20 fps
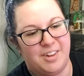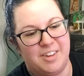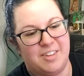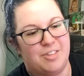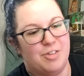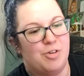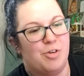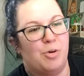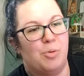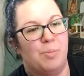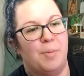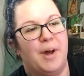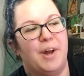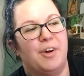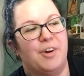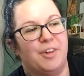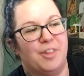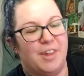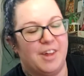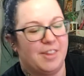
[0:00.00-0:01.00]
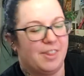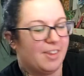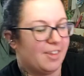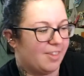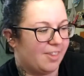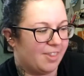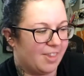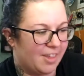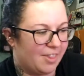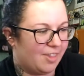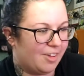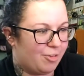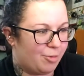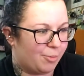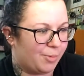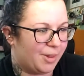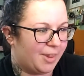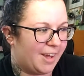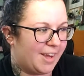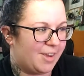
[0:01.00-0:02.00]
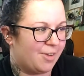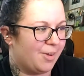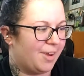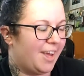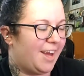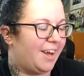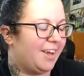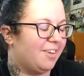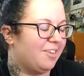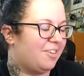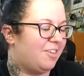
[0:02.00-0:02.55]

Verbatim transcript: It's no better than this one that you get.